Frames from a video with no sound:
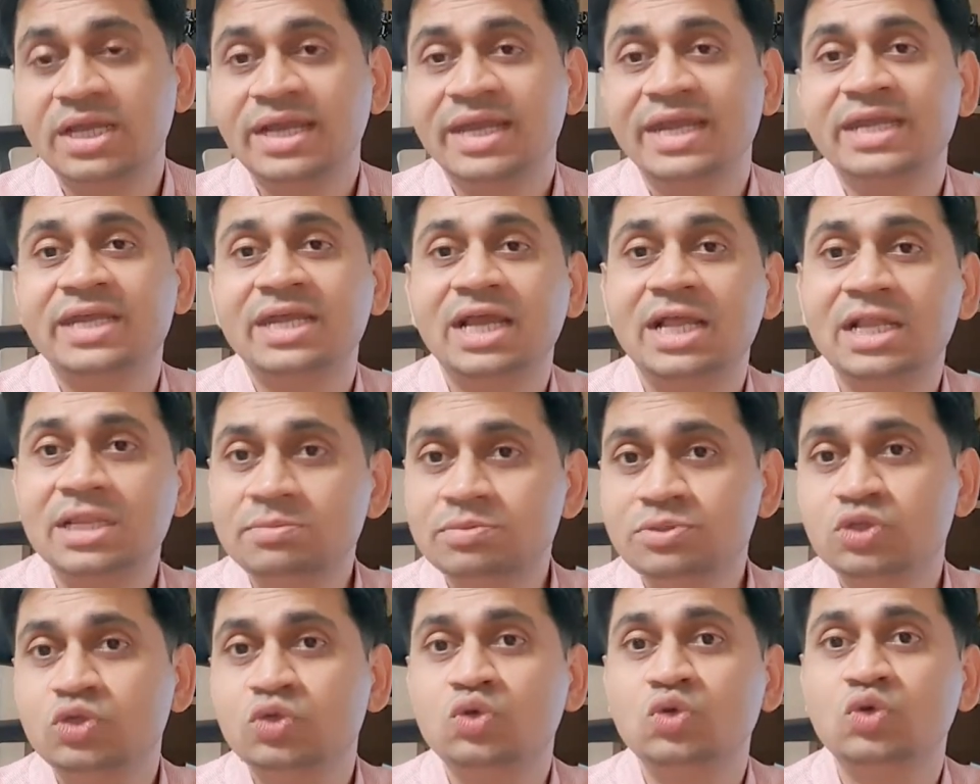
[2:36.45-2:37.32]
It
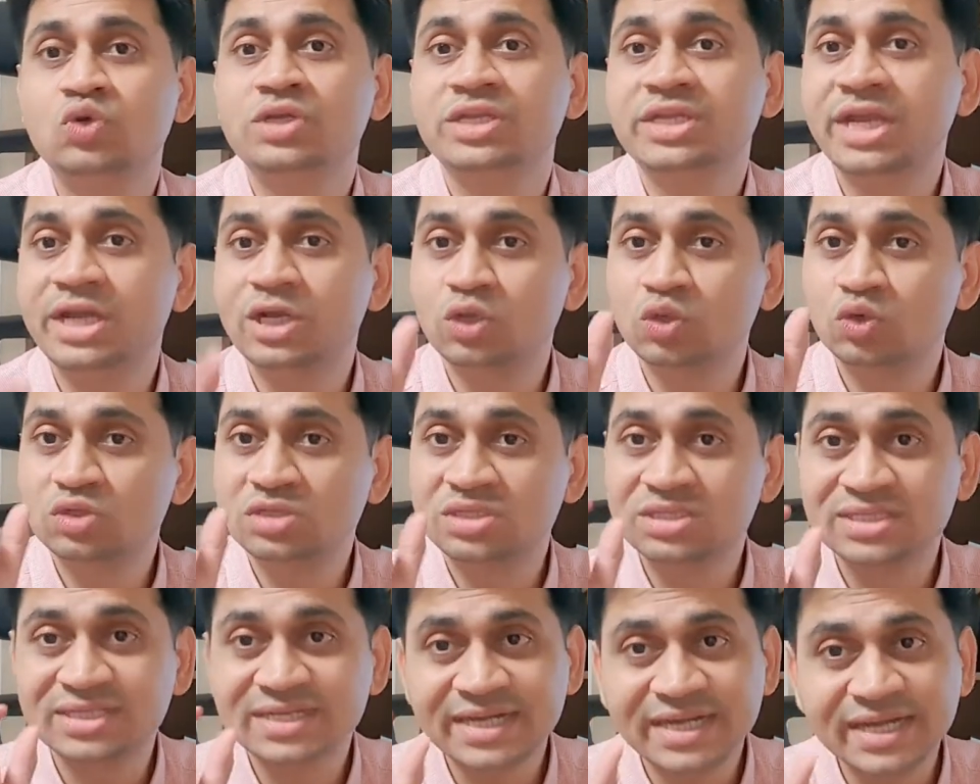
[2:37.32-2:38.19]
helps you to create those
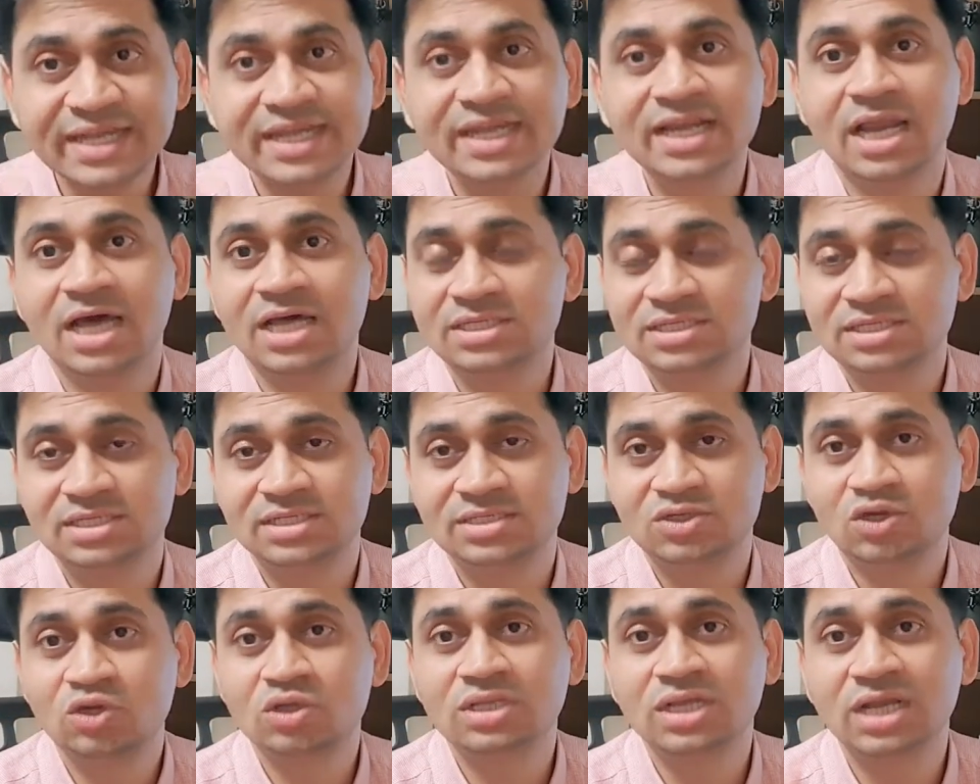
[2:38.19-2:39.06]
3D
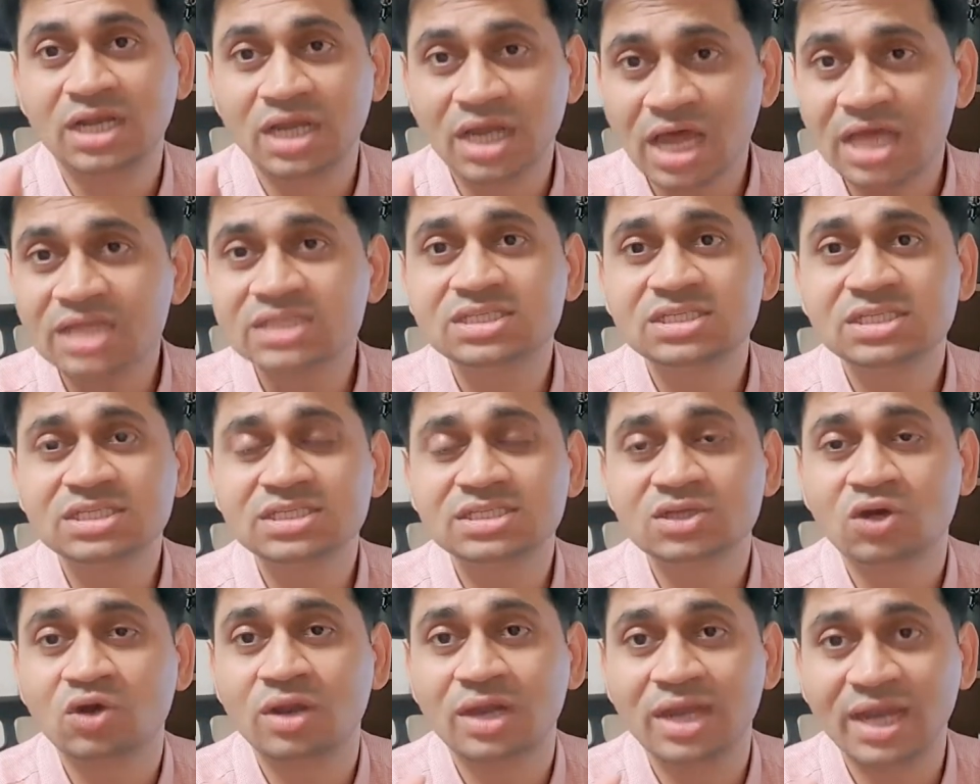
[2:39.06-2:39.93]
glasses, or the glasses
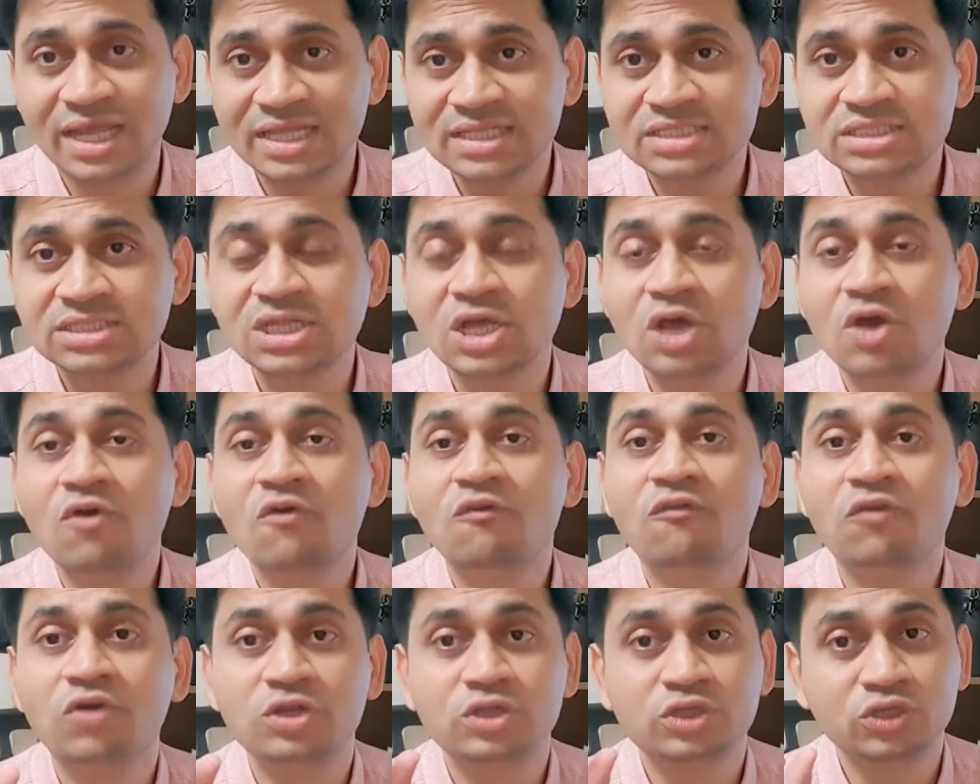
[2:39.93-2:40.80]
or lens
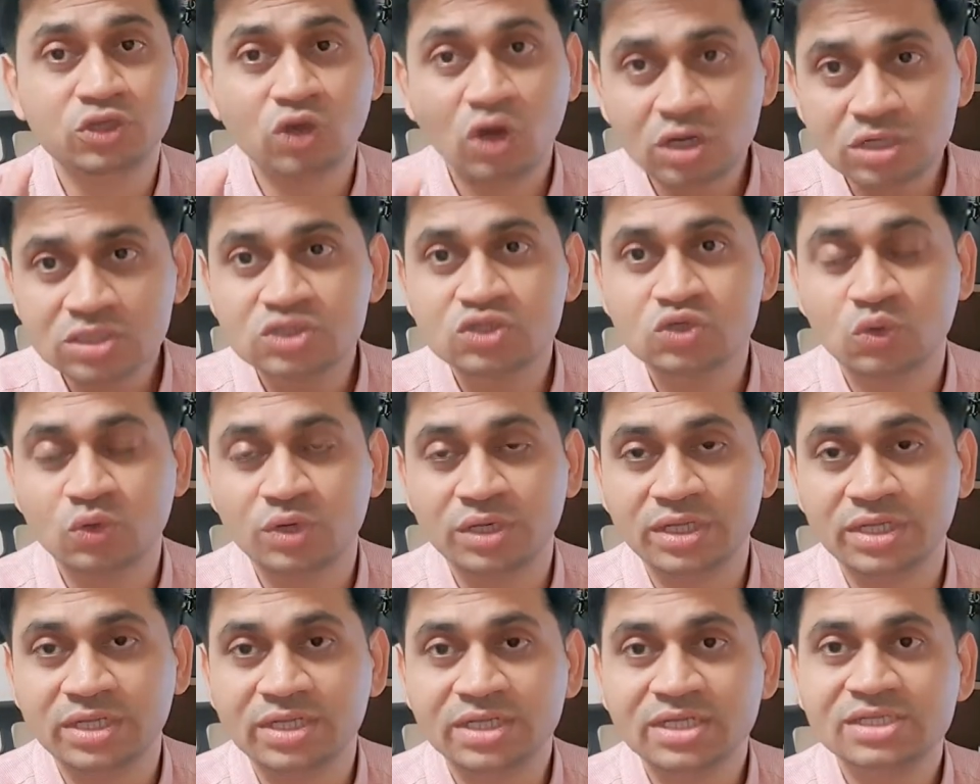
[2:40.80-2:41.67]
for your
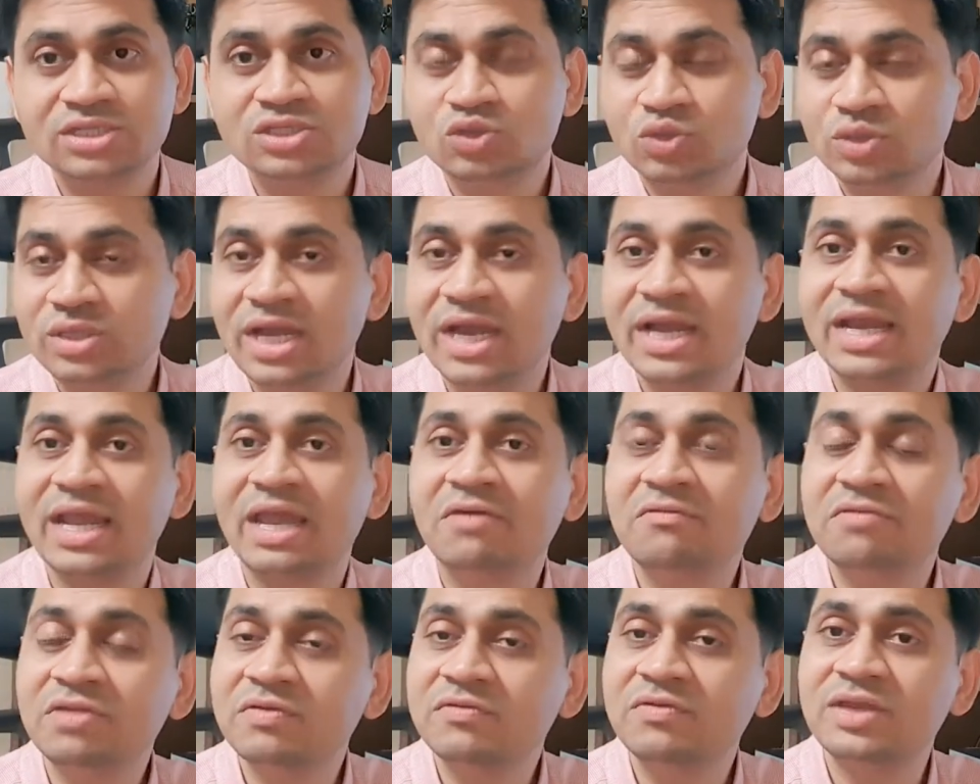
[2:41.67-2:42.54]
story, so that
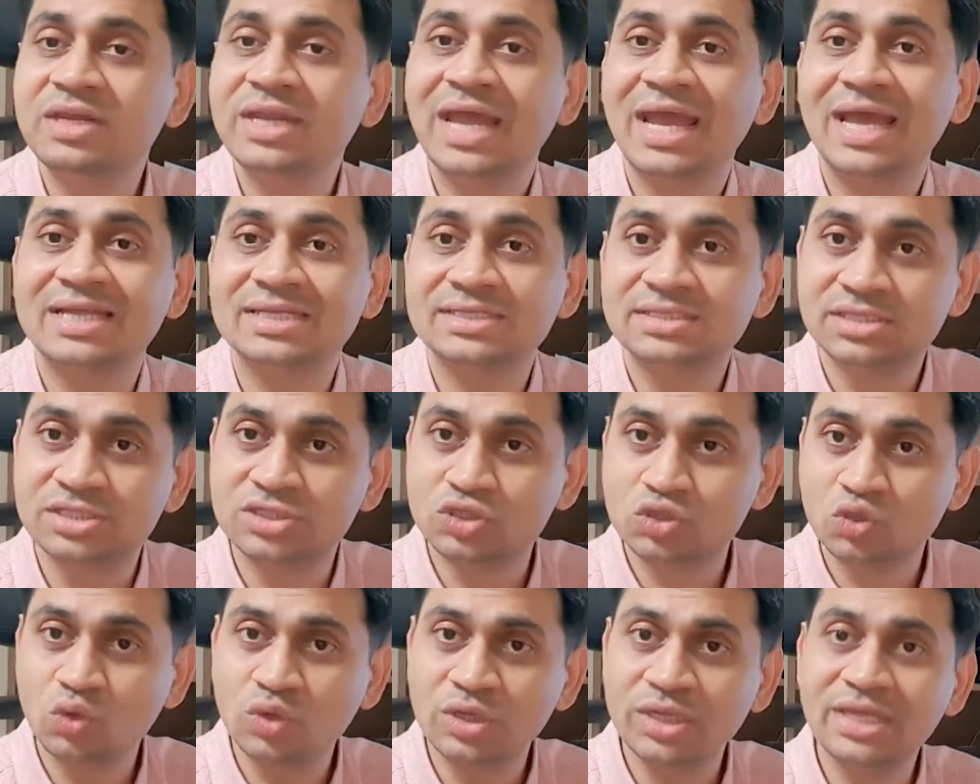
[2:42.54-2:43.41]
everyone has the
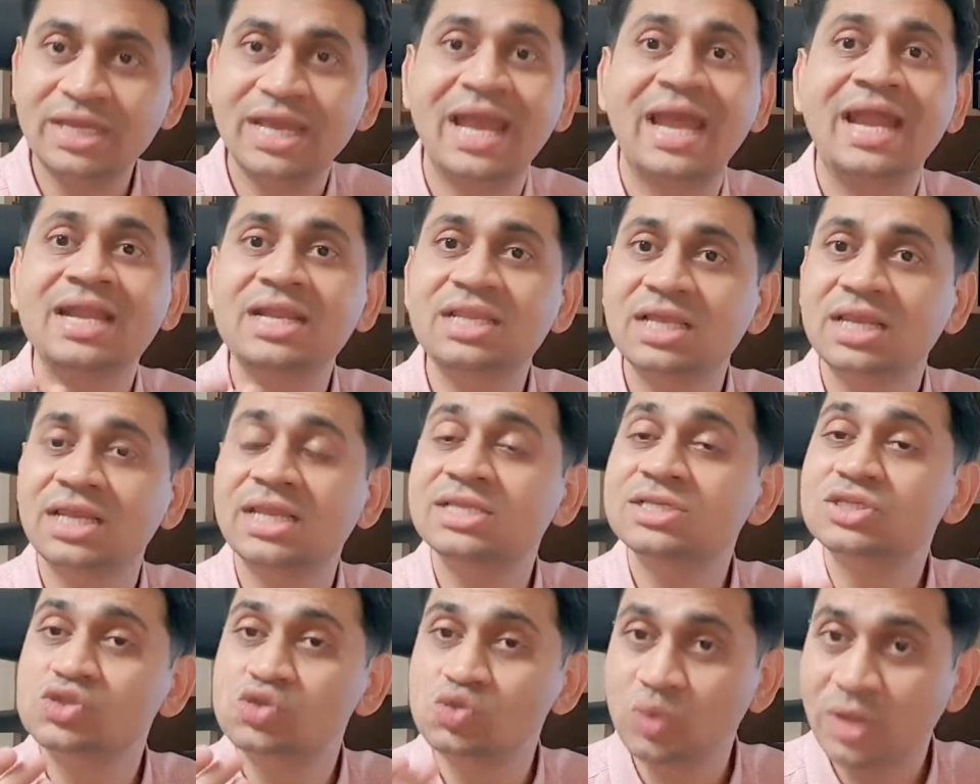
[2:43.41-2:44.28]
story and the
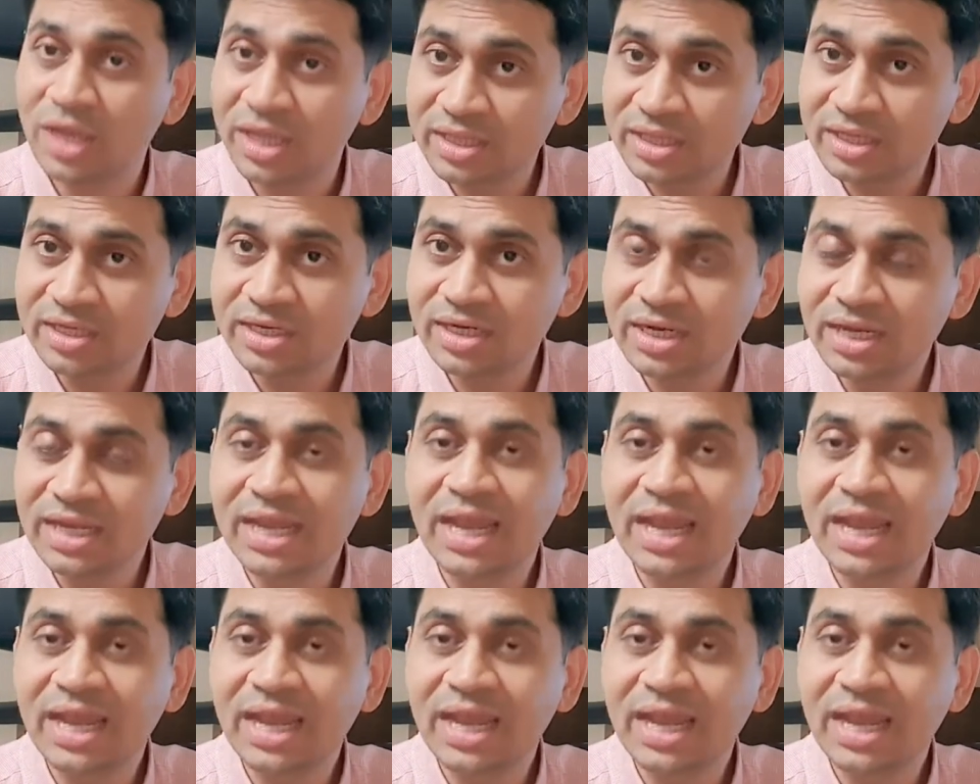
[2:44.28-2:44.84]
lens together,